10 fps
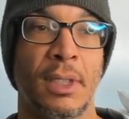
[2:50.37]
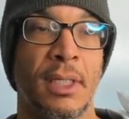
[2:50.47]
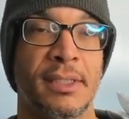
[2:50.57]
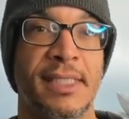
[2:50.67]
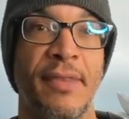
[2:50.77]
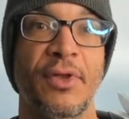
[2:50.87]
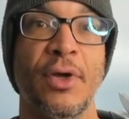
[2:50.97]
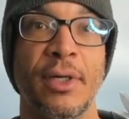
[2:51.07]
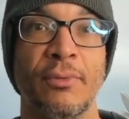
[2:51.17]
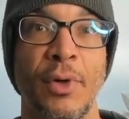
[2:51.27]
Seth
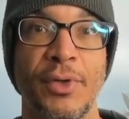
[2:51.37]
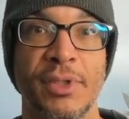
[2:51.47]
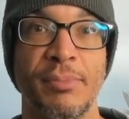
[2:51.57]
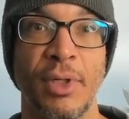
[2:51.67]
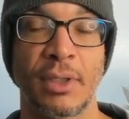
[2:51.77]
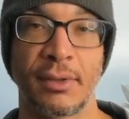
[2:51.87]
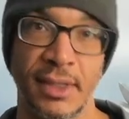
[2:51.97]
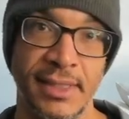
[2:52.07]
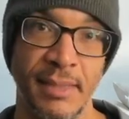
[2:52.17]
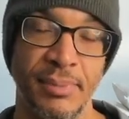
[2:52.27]
Godin wrote in his book, The
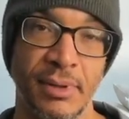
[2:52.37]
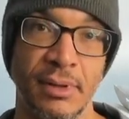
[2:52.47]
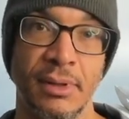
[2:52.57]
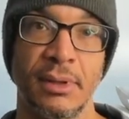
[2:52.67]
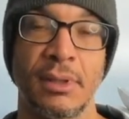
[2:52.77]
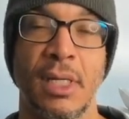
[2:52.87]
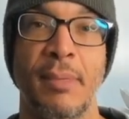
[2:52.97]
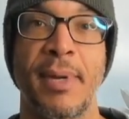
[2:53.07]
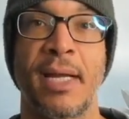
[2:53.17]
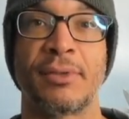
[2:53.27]
Dip,
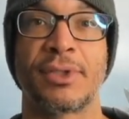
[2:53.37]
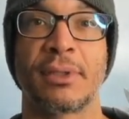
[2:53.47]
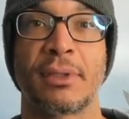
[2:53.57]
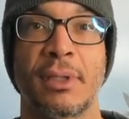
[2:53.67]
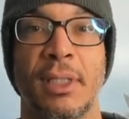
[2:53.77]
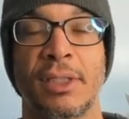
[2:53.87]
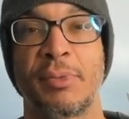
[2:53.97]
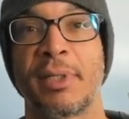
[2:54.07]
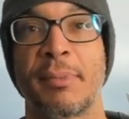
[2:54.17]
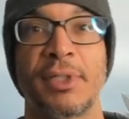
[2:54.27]
about to
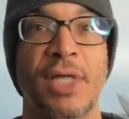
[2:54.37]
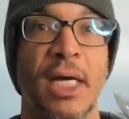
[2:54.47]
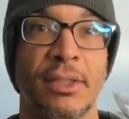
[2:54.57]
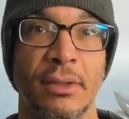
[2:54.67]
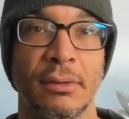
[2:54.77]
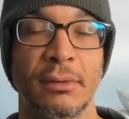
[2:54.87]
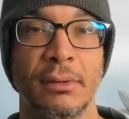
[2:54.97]
become a doctor.